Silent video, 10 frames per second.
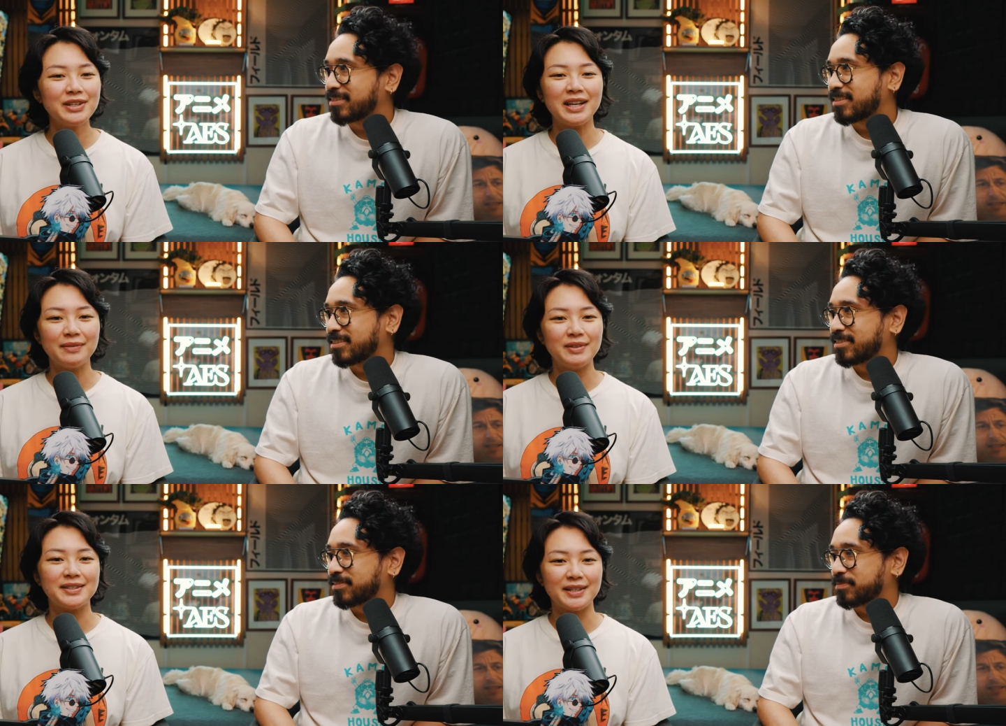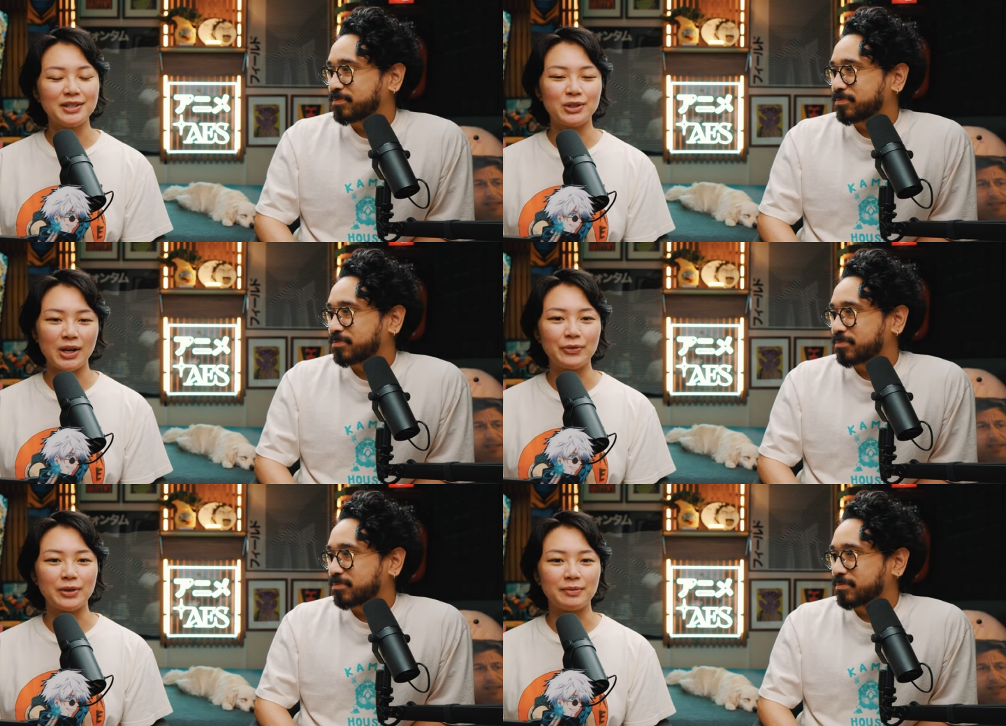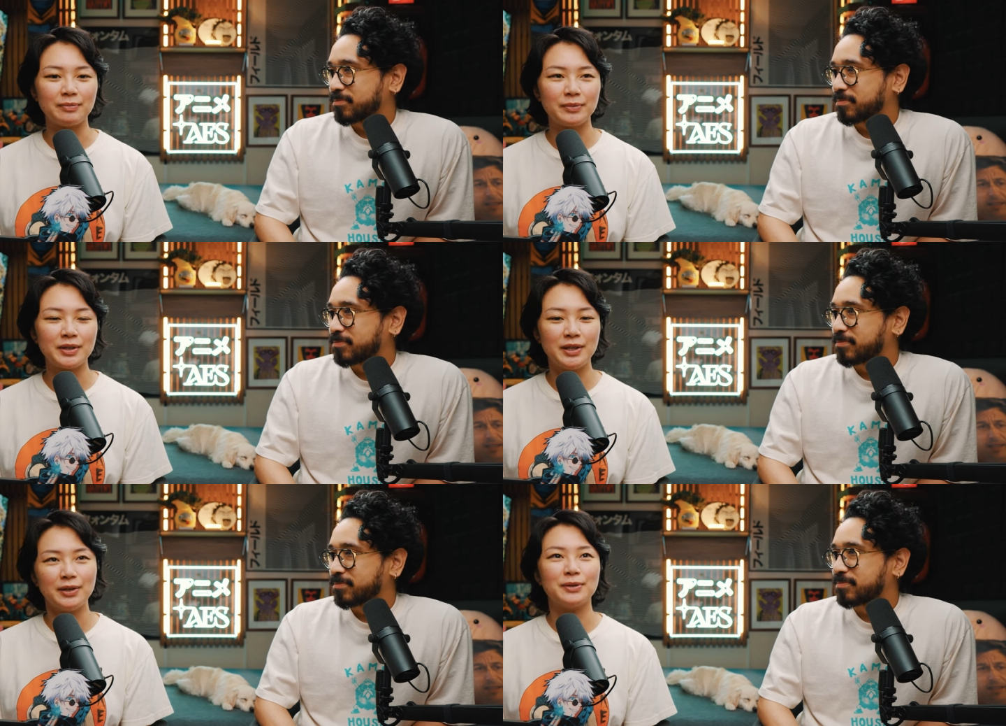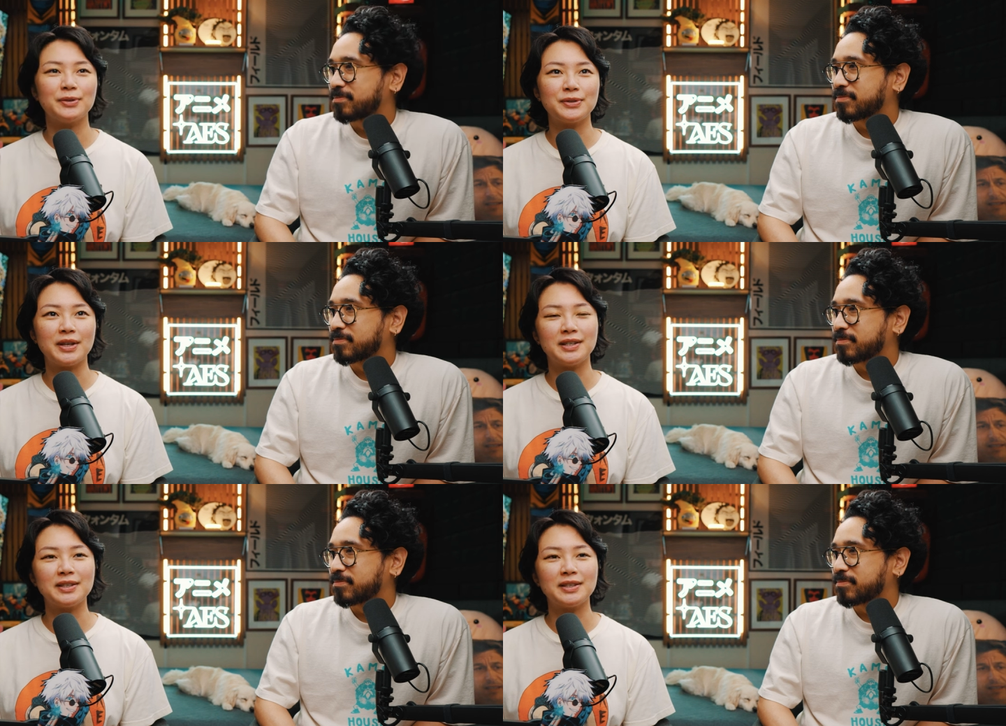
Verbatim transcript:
Speaker 1: time they set a trap for him, he knows, and he's